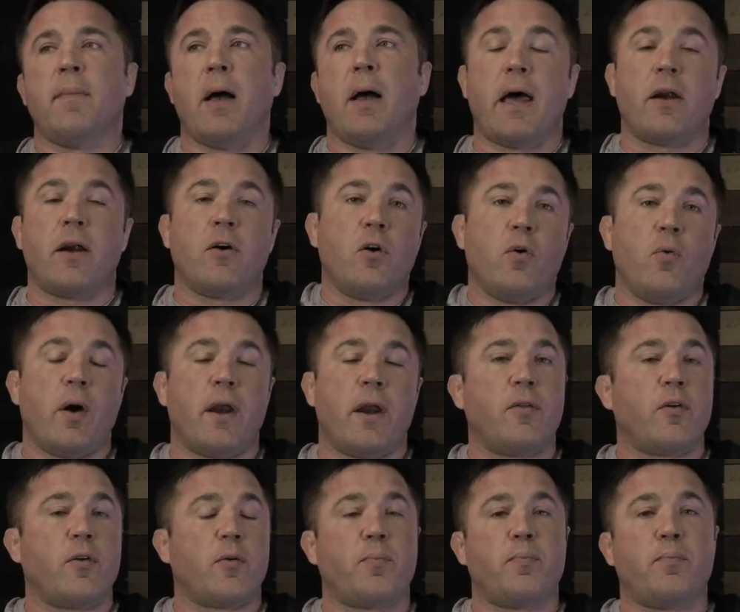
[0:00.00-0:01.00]
I don't know what
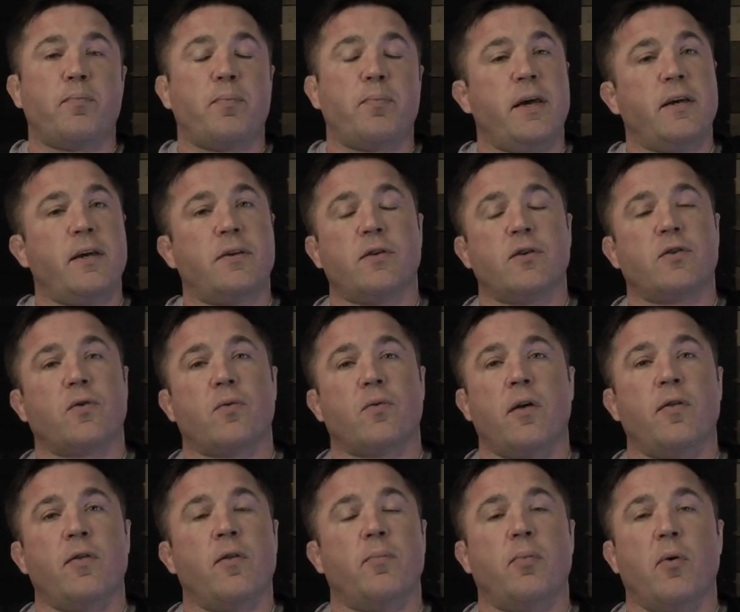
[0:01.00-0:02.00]
other pieces are
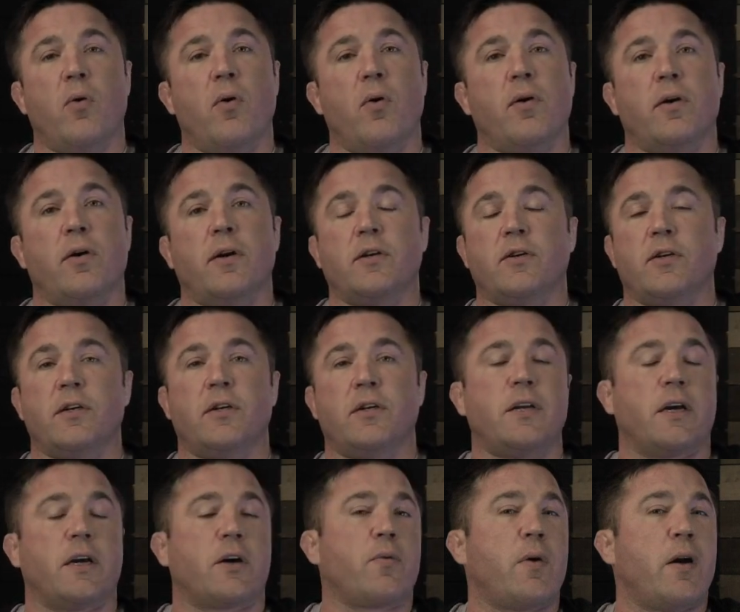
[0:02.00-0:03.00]
on the board. Does he
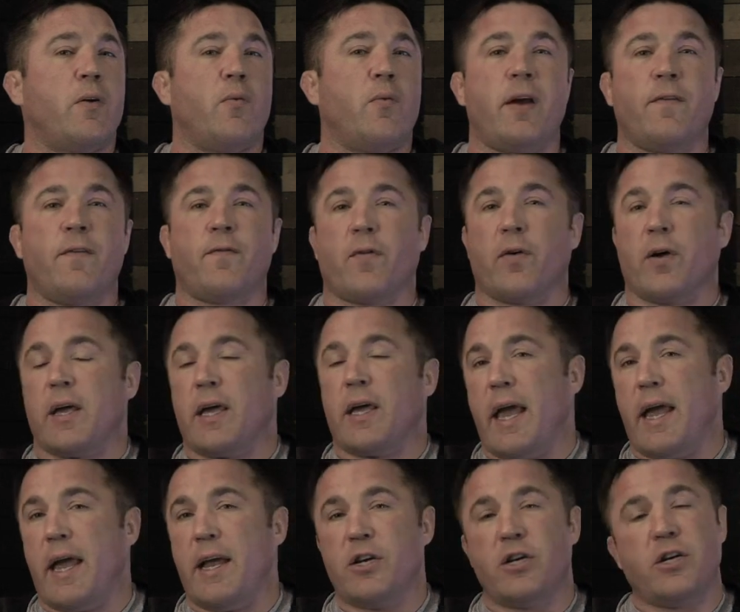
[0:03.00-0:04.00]
stick around and wait for a
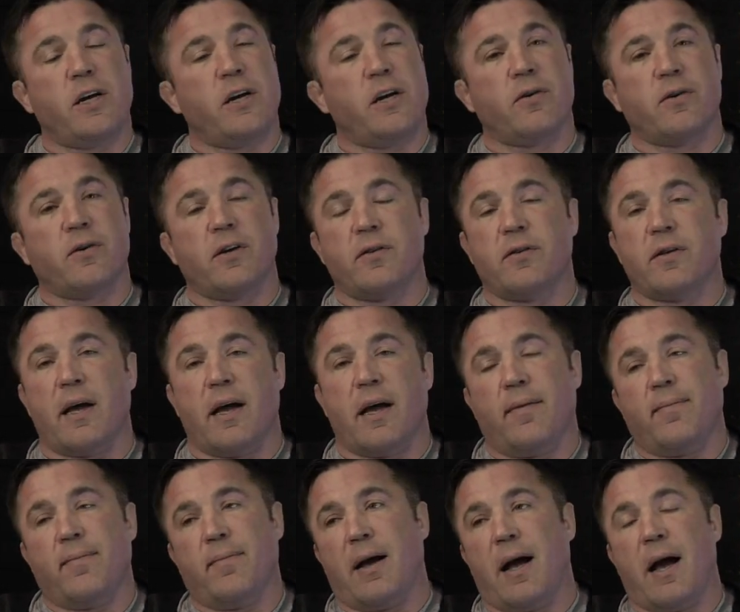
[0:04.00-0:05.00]
Gaethje, or
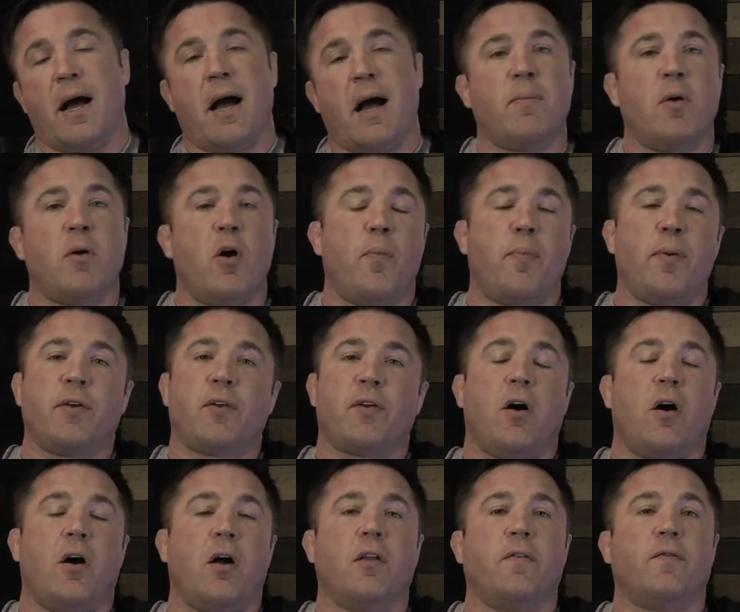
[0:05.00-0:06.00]
I'm open to
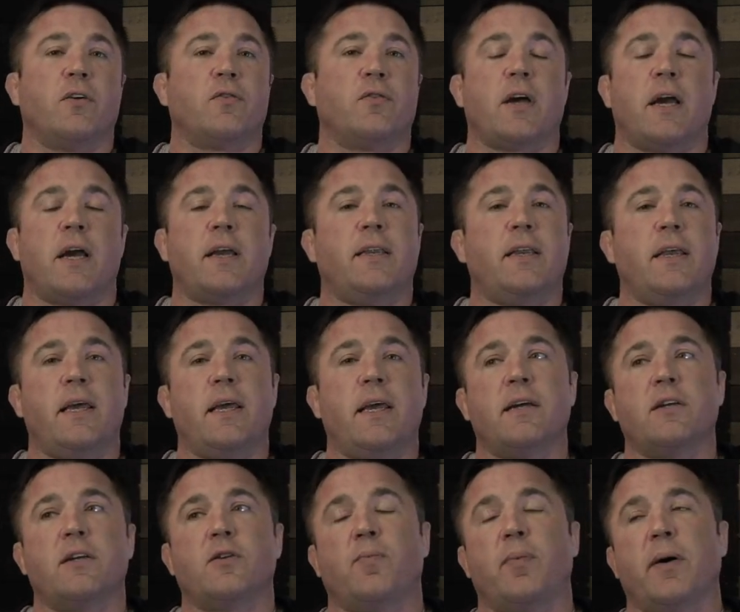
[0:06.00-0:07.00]
all of those
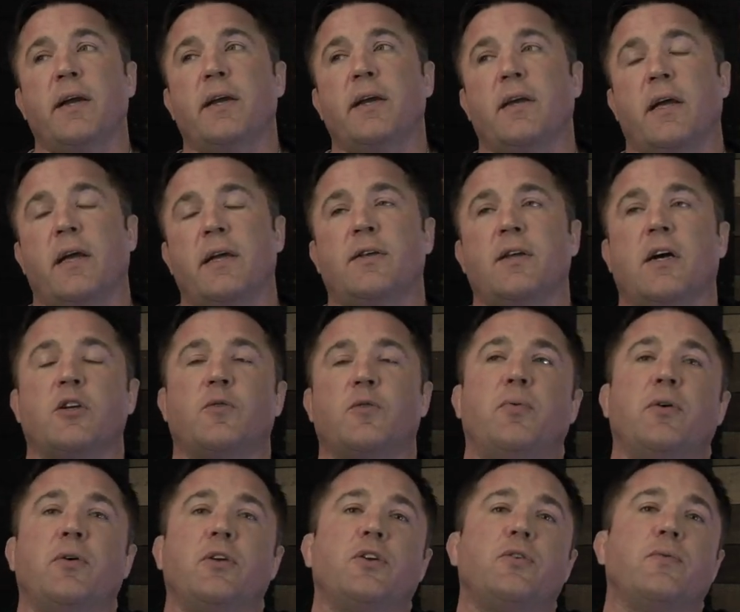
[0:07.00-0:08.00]
ideas, but it does
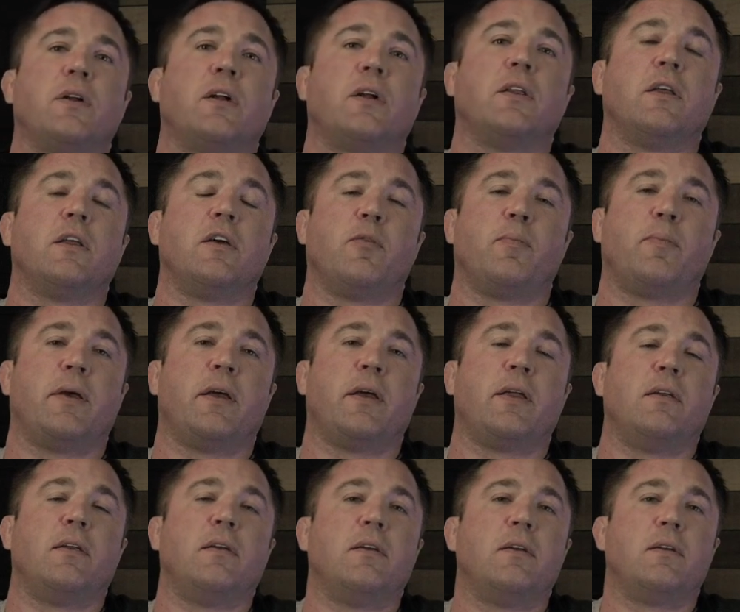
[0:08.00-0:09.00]
put you in a little
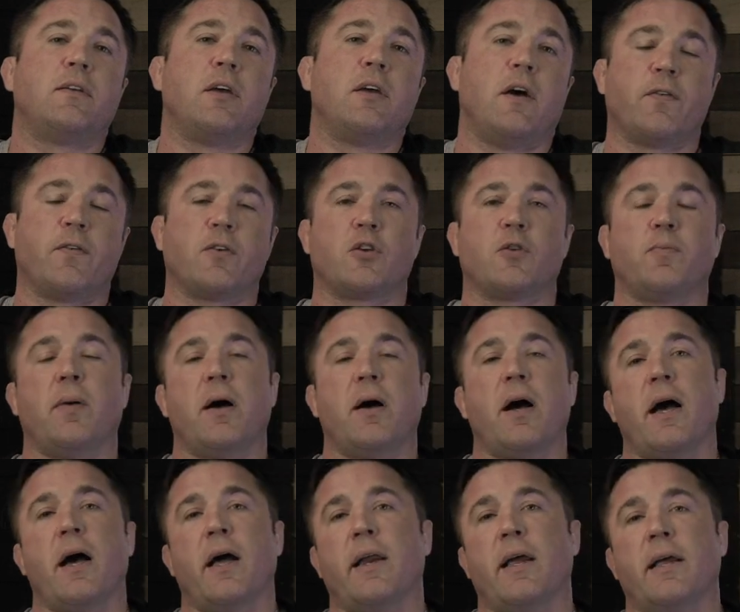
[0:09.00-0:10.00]
bit tougher
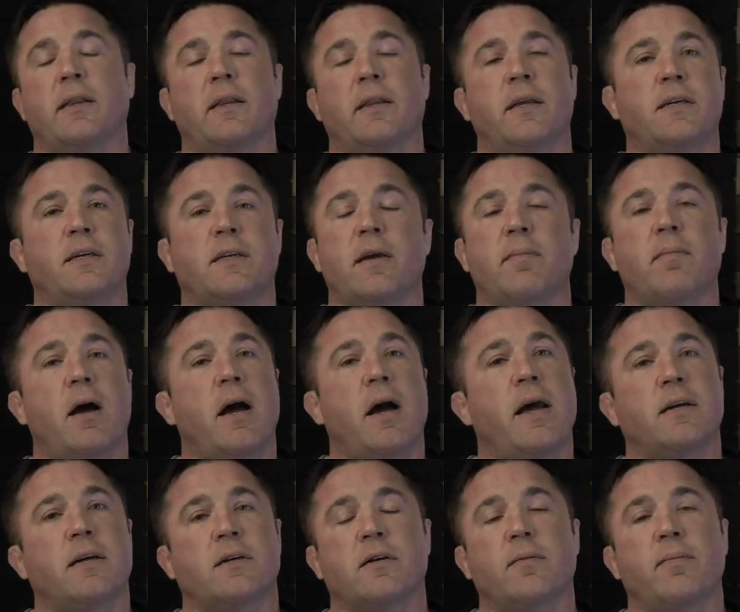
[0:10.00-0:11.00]
spot, at least in
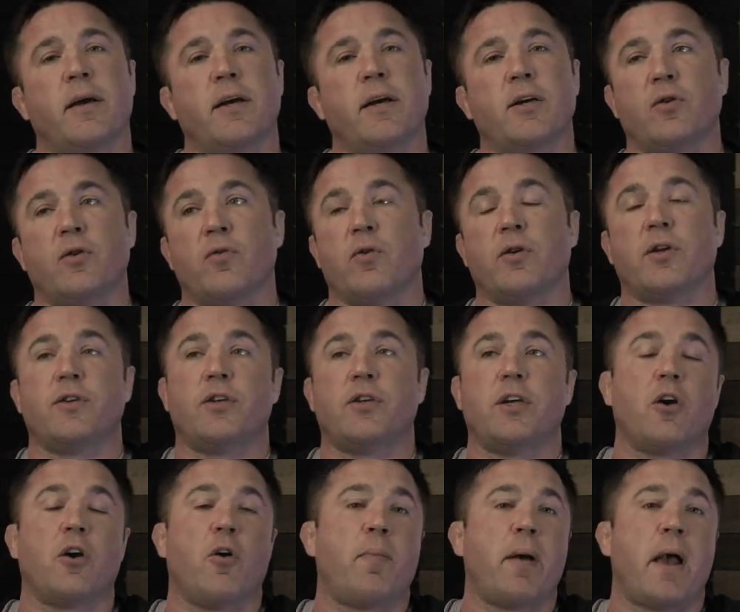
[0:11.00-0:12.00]
my estimation. Or does
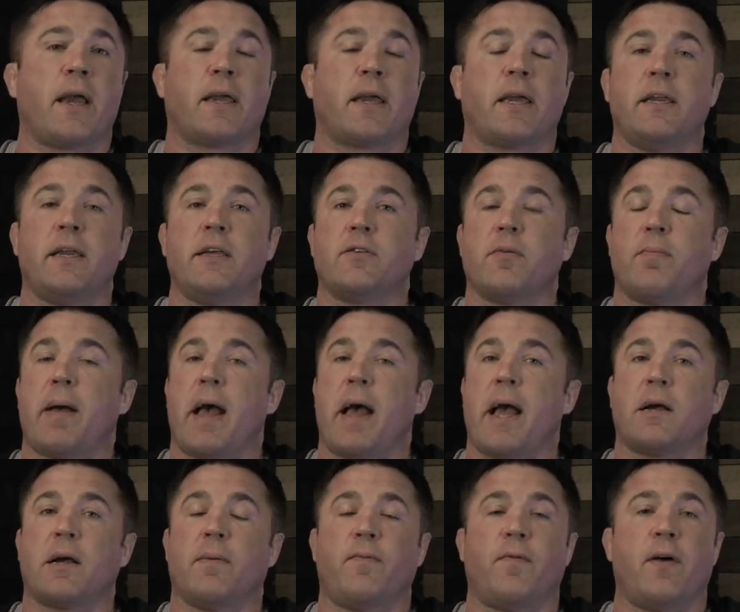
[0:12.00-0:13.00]
he go back and he's a
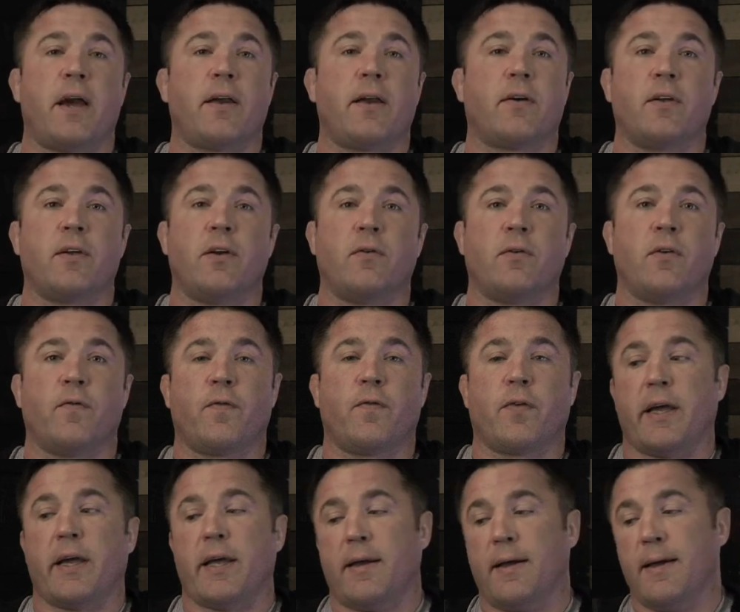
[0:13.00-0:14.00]
backup fighter? You know, don't
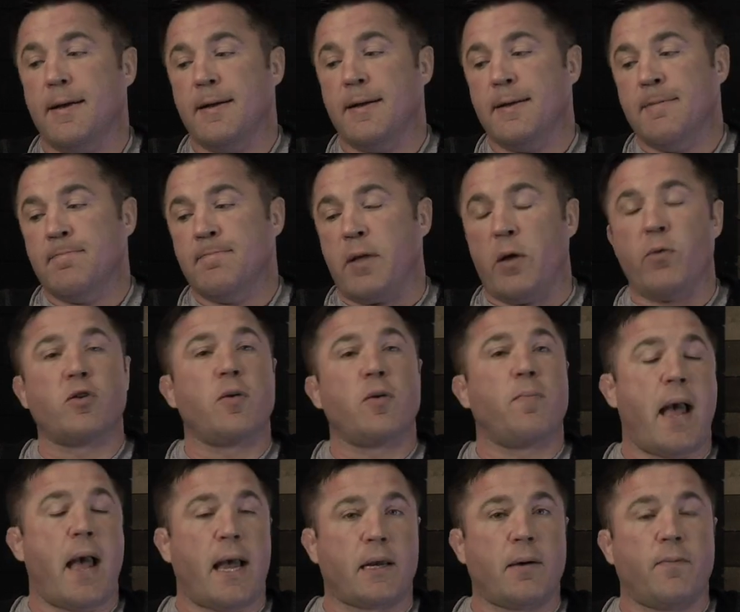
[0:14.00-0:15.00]
forget, he was a
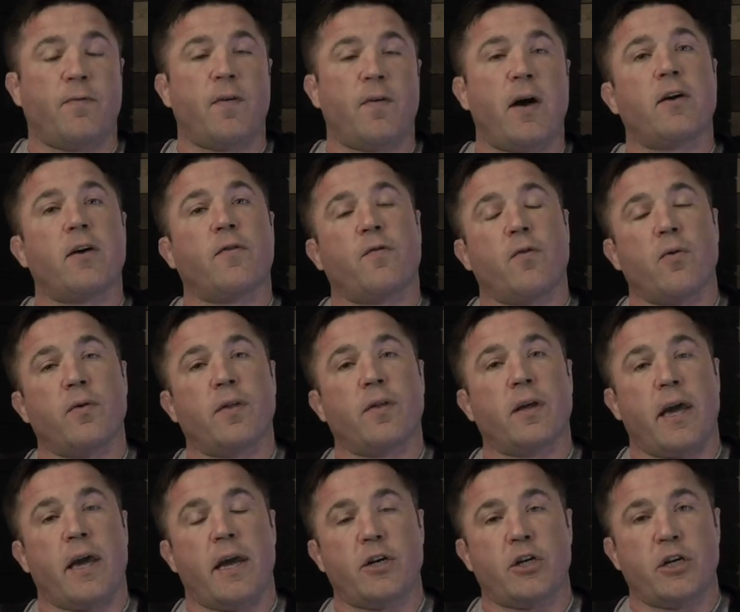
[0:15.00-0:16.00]
backup fighter for
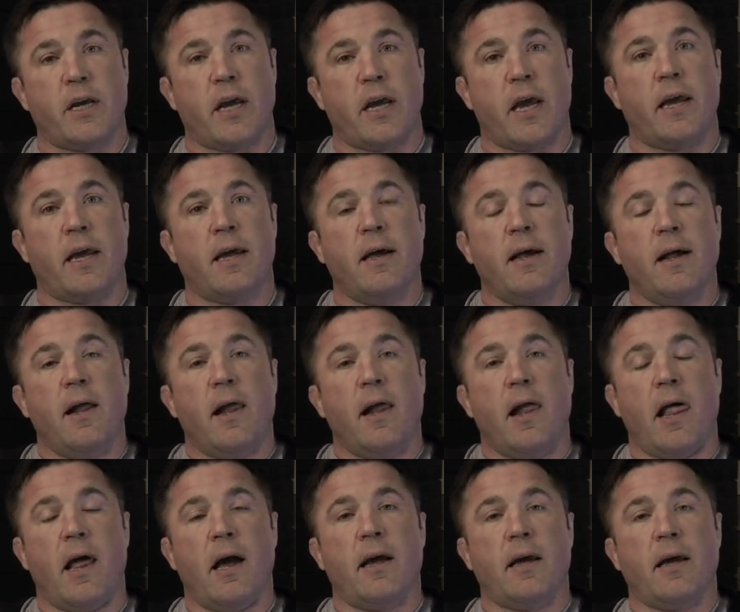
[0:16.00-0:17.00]
the Gaethje
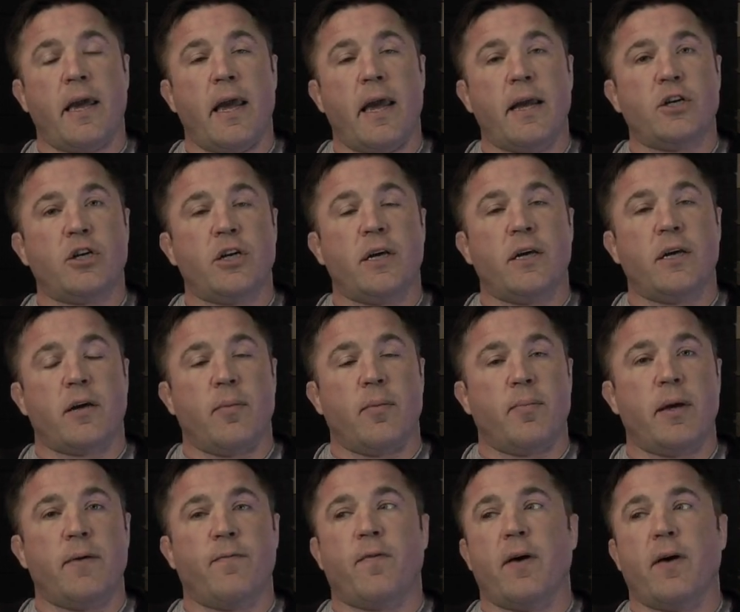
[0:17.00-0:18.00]

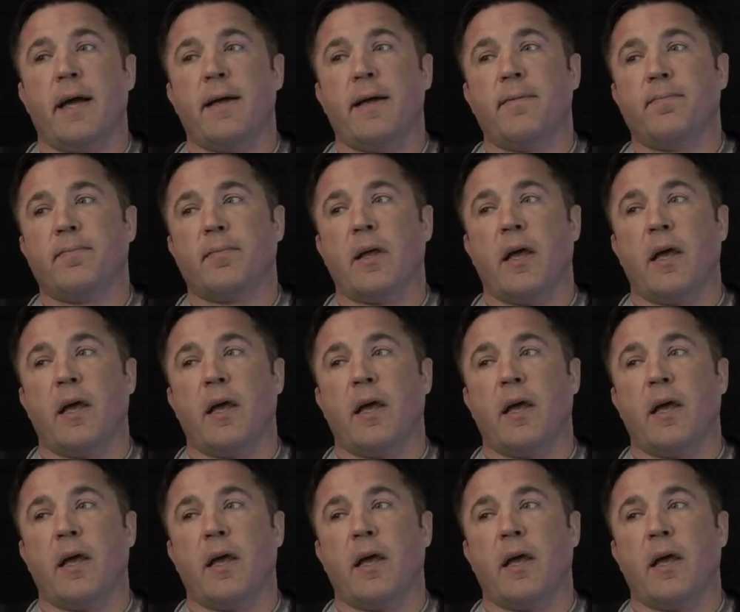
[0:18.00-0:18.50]
Khabib fight.